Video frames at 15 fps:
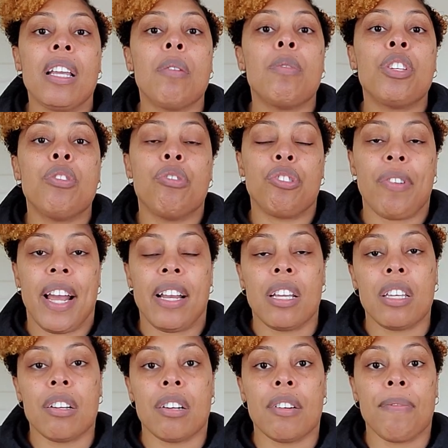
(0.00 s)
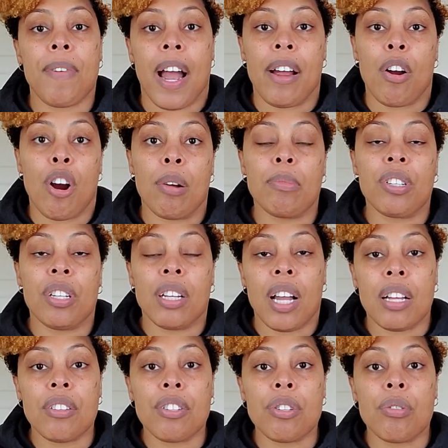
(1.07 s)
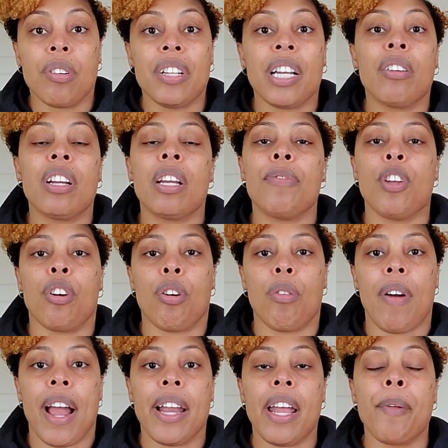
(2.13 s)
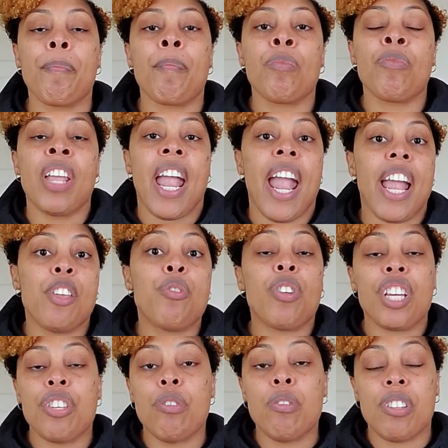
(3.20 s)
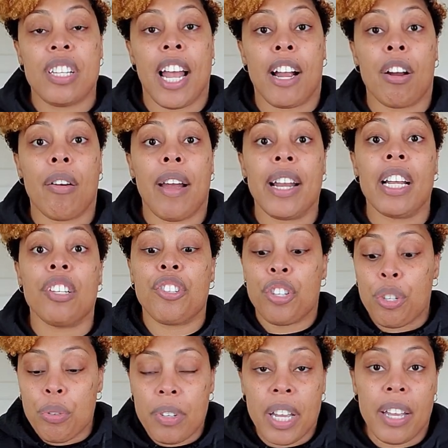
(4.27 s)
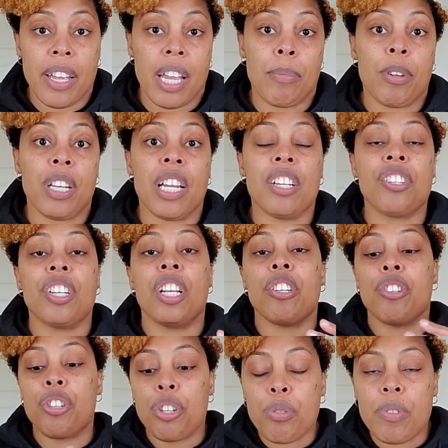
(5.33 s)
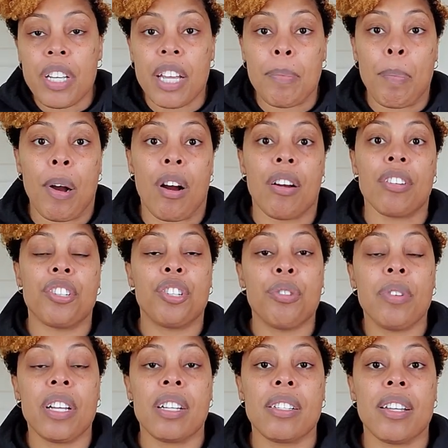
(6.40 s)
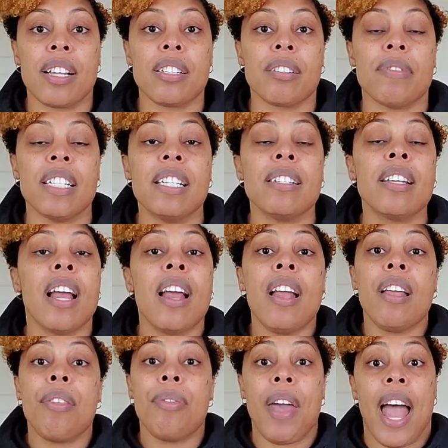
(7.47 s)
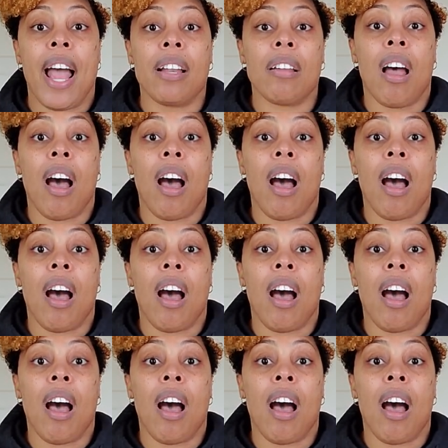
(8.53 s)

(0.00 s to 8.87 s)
when you trade in your firearm to the gun store, they're gonna give you a credit. And you can use that credit to get ammunition, to get parts, to get accessories that